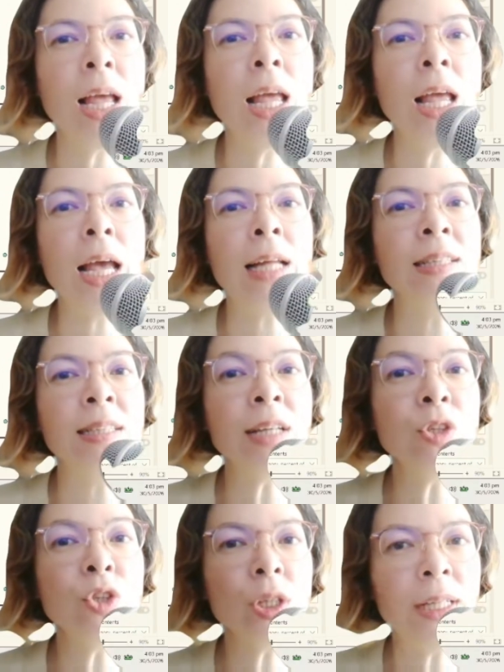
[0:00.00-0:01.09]
And
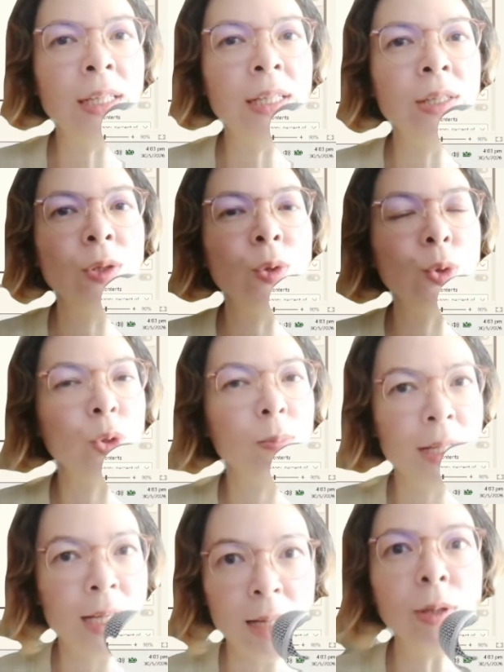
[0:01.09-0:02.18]
essentially, you should
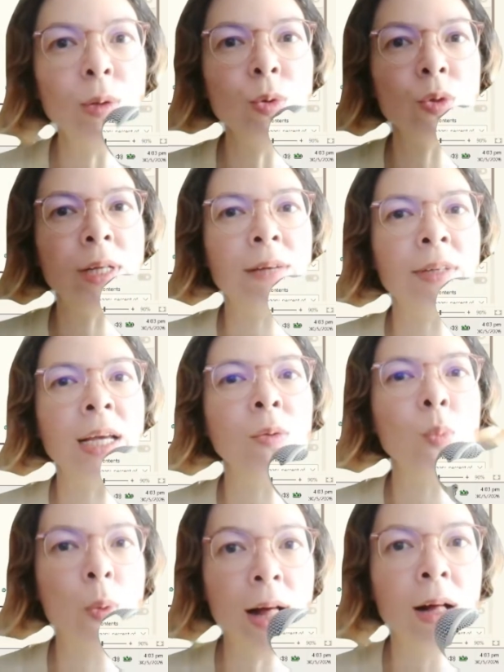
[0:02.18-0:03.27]
be able to
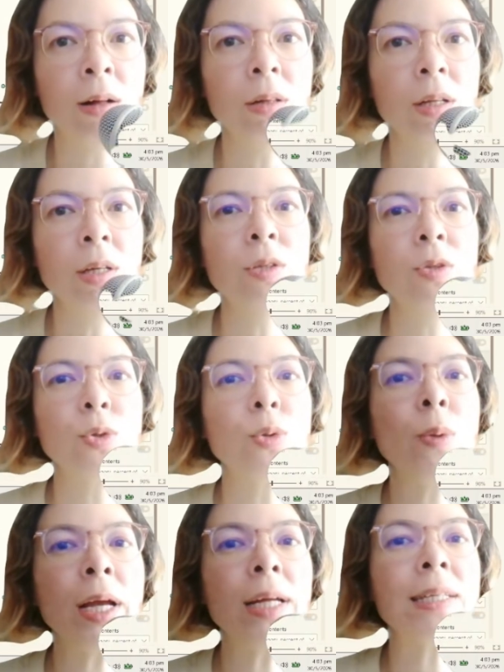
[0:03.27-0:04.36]
navigate well to
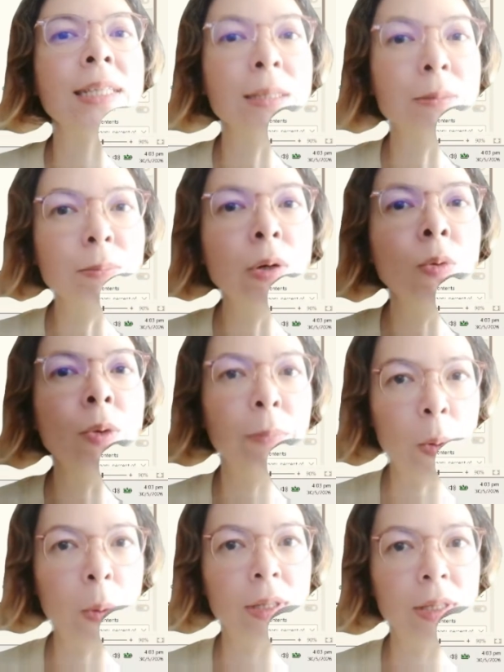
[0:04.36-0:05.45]
create a simple
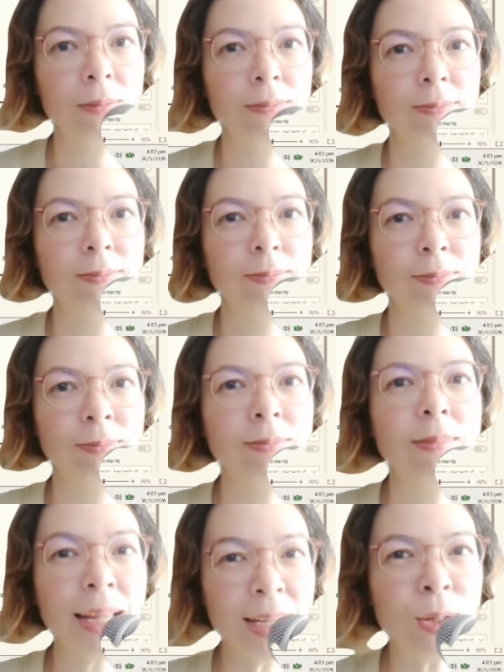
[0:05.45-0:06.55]
report.
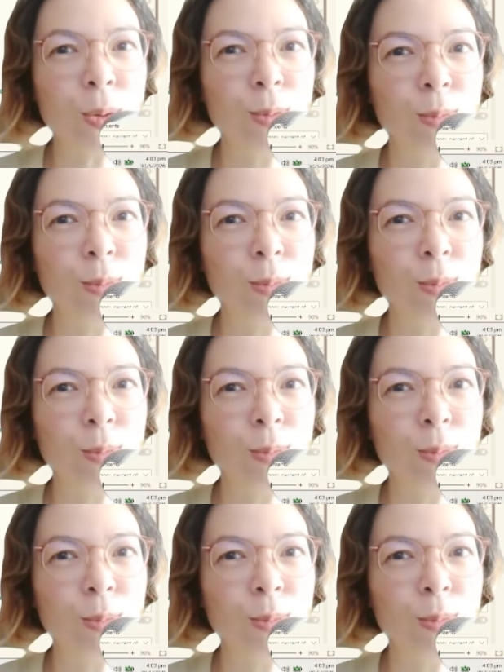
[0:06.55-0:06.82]
Thank you.